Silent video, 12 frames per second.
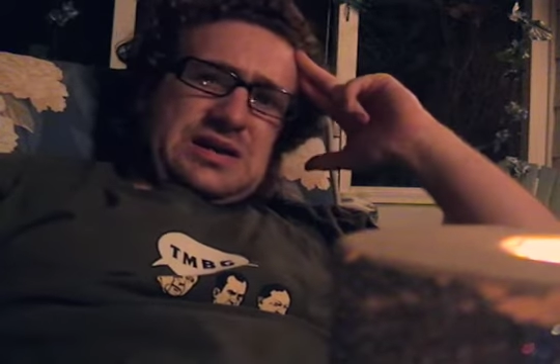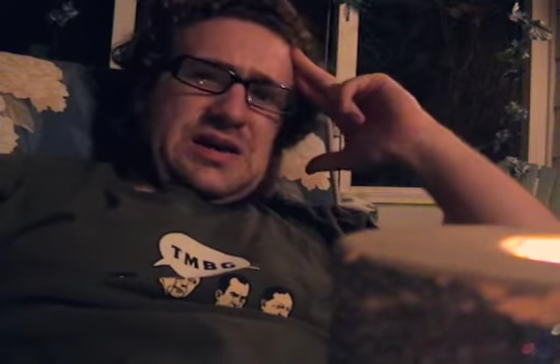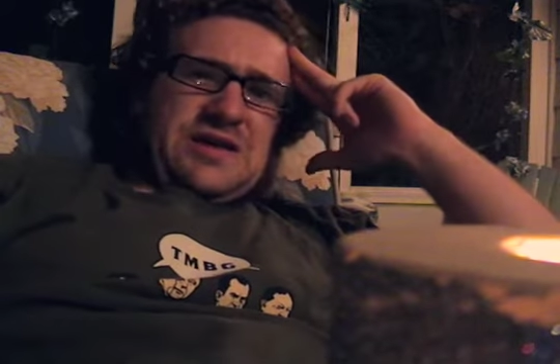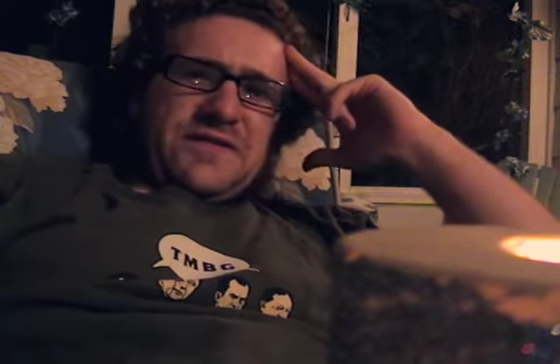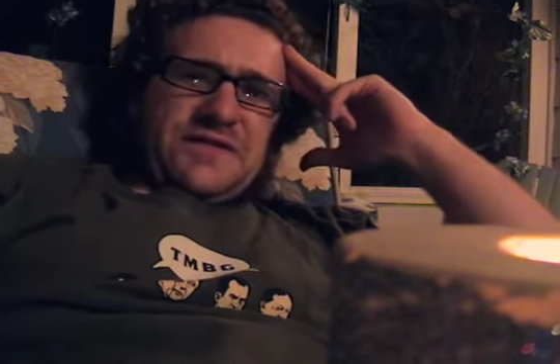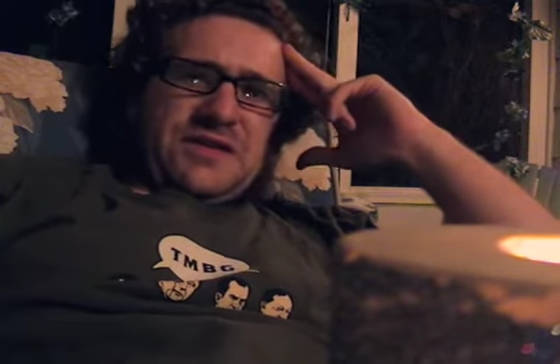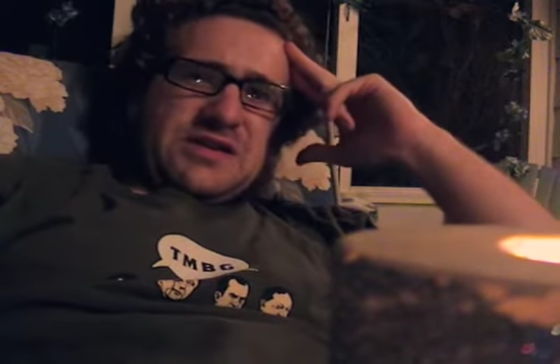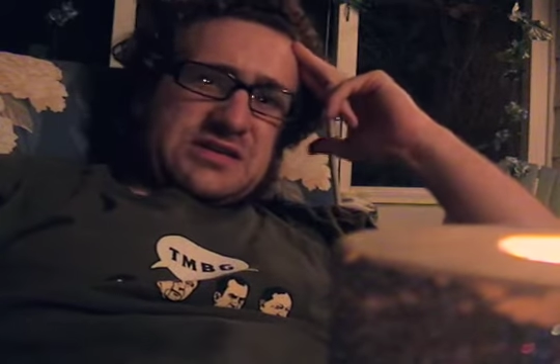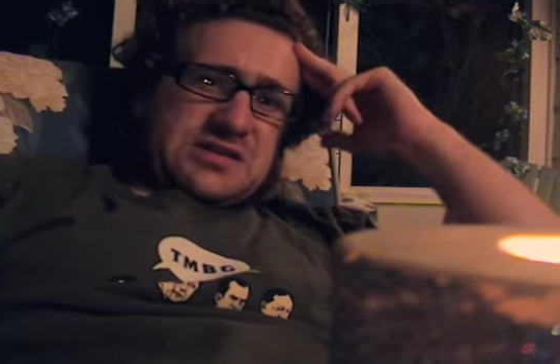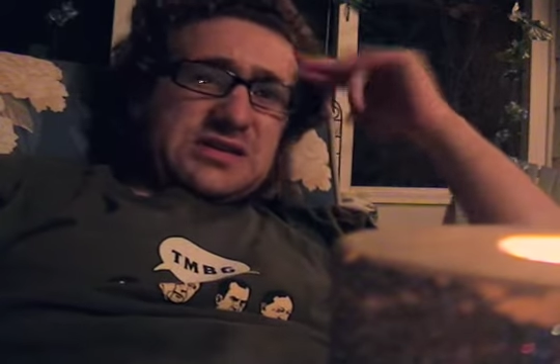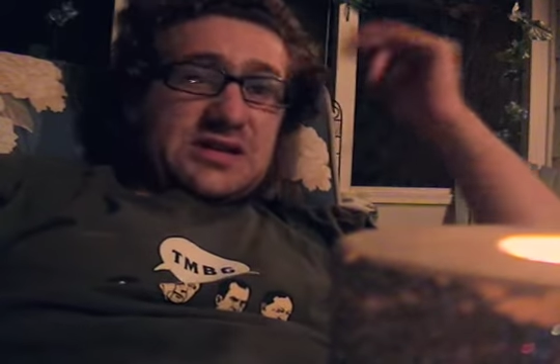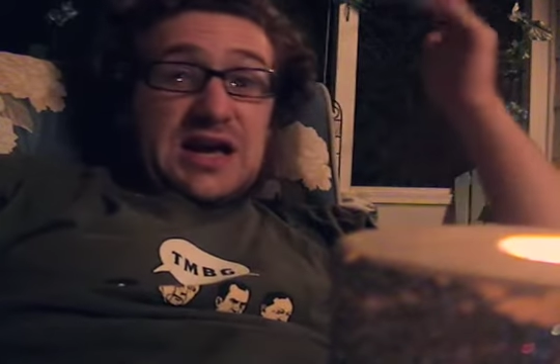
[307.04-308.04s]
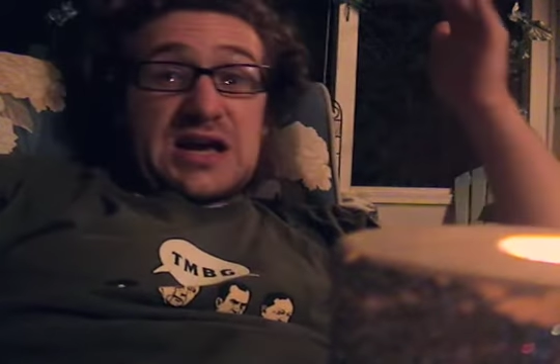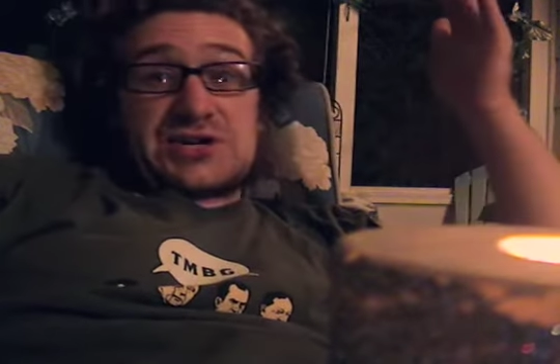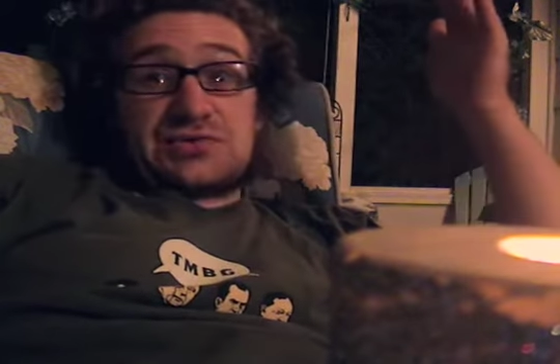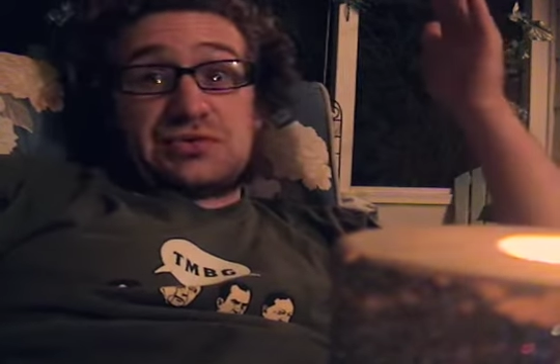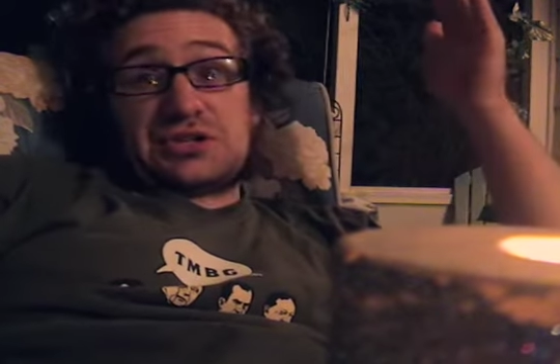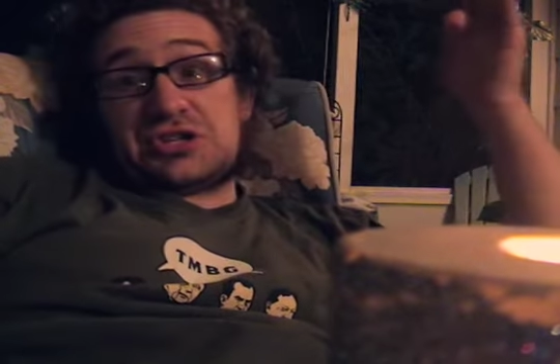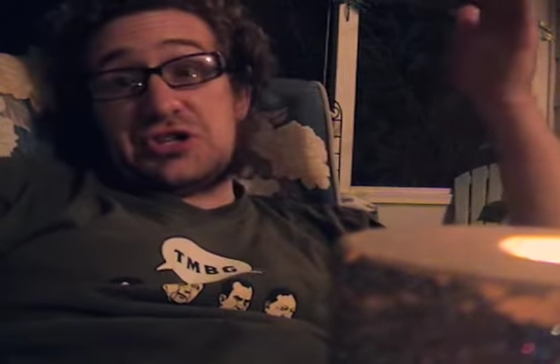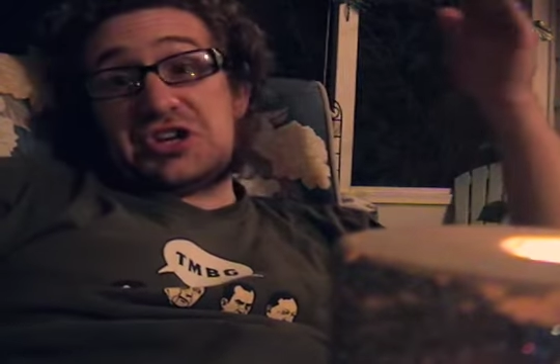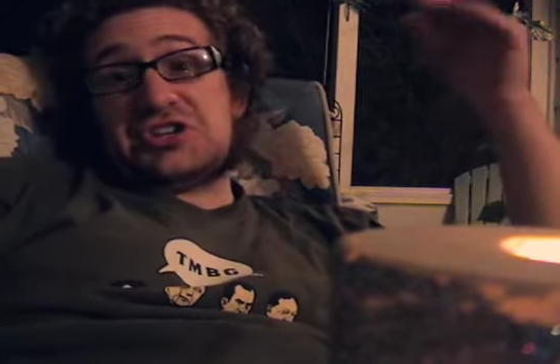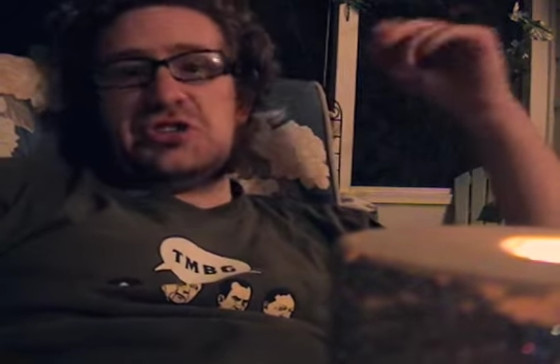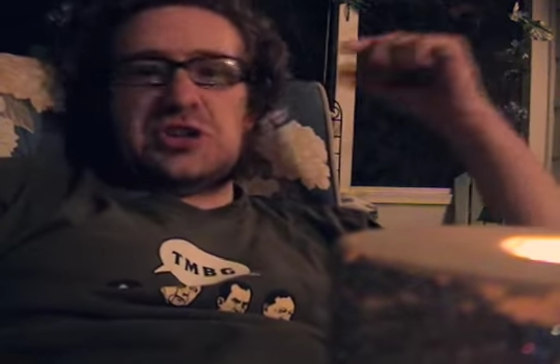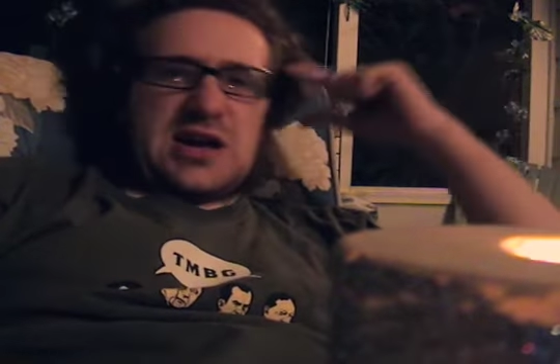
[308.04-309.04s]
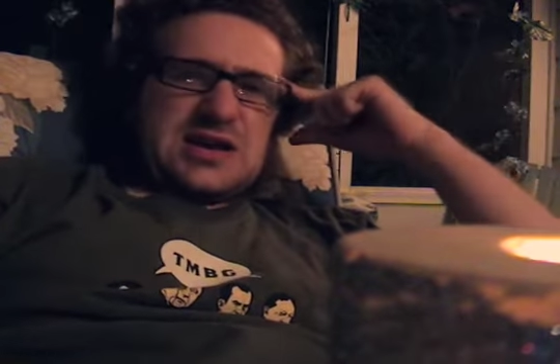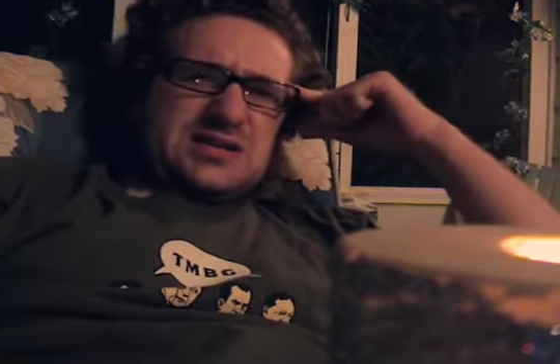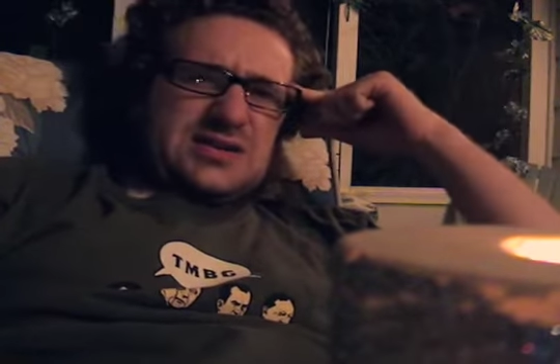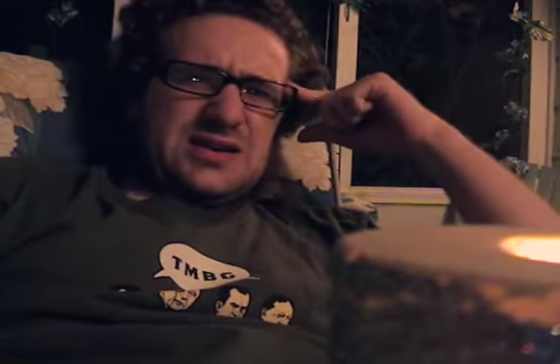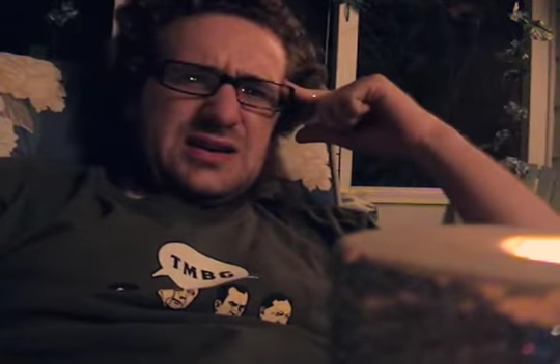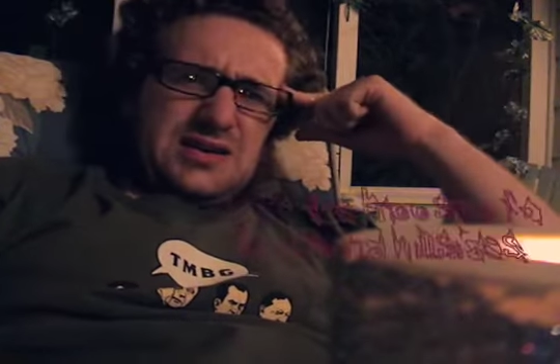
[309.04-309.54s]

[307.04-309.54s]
Enough of this casual chit-chat.